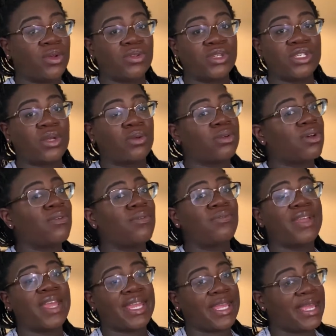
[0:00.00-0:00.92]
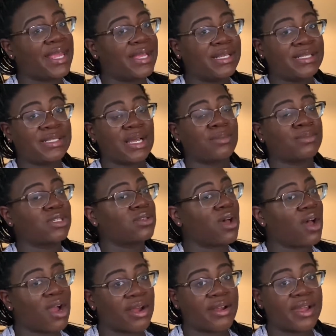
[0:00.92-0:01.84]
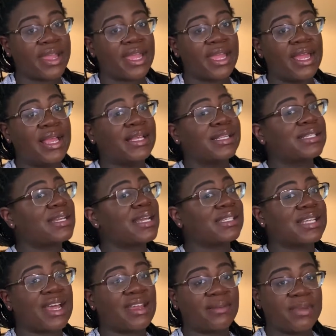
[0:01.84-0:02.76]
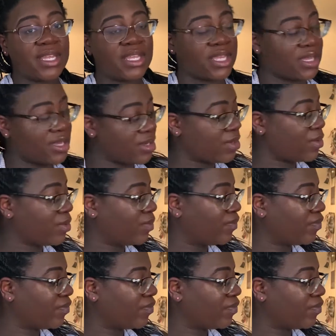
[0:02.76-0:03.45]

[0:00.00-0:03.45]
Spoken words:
So no Vickies, I'm sorry, it's not time to be cute.